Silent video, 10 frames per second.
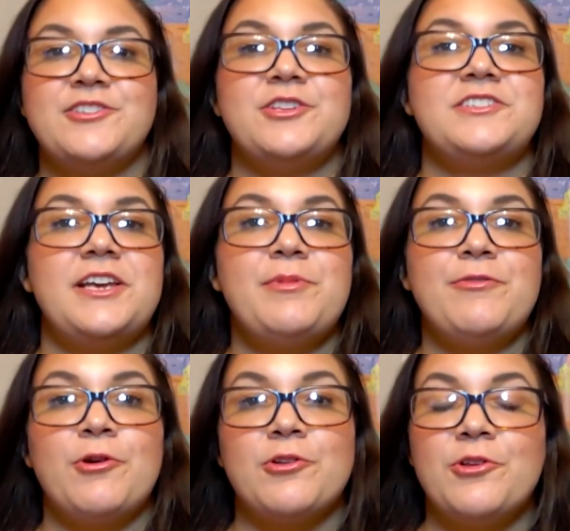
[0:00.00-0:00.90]
So the day
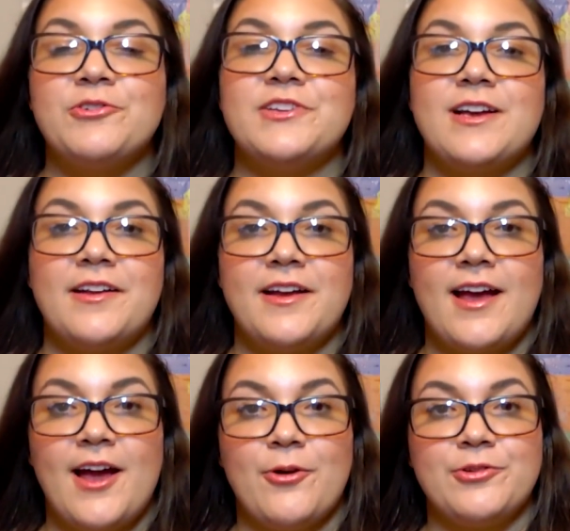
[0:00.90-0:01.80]
before closing on a
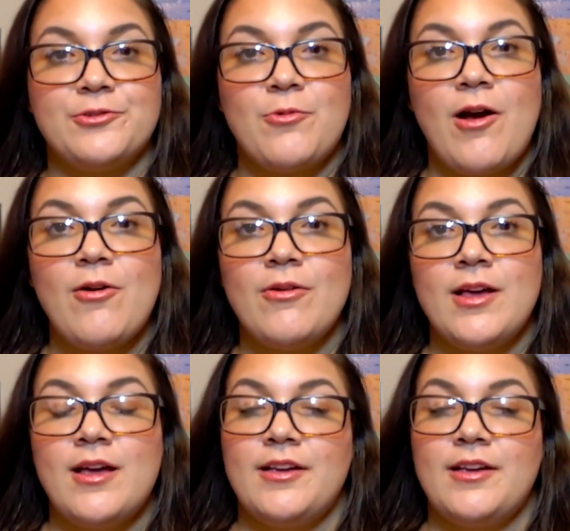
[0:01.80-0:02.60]
house, well,